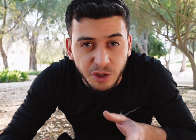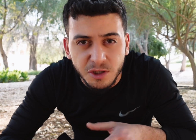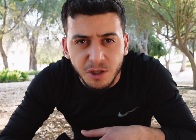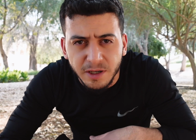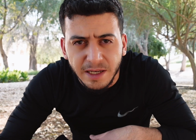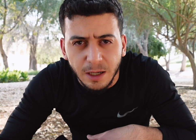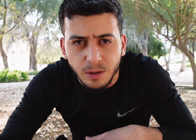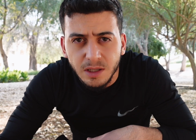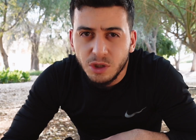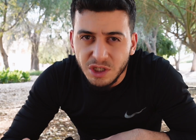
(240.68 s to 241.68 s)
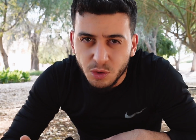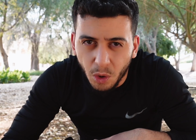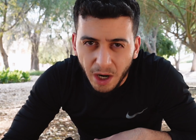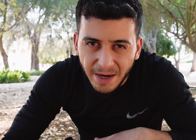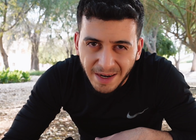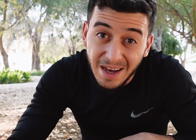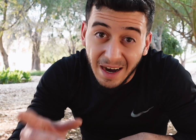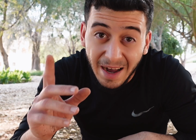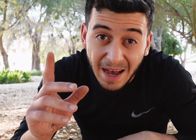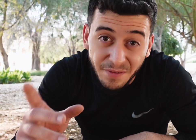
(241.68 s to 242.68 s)
starting out, which is why
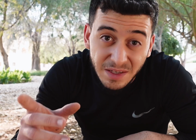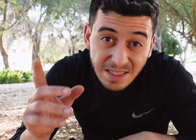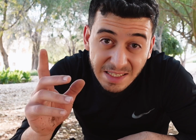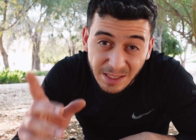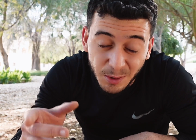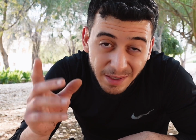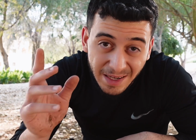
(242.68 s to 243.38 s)
I have a secret